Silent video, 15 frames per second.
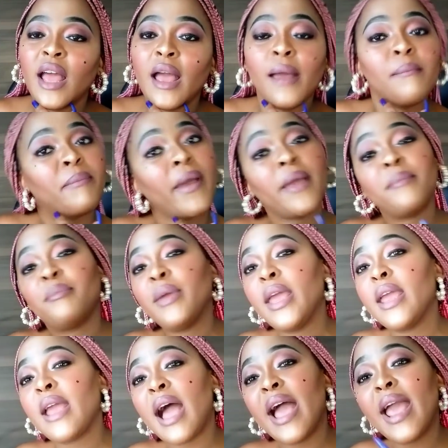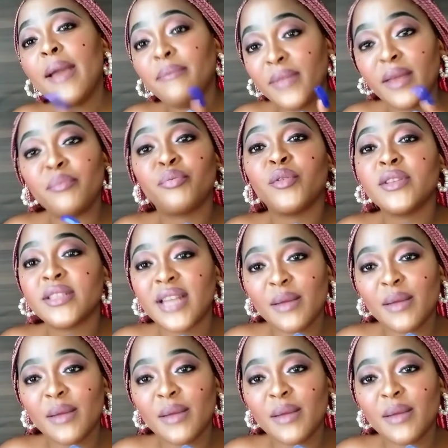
And baby, I am that person.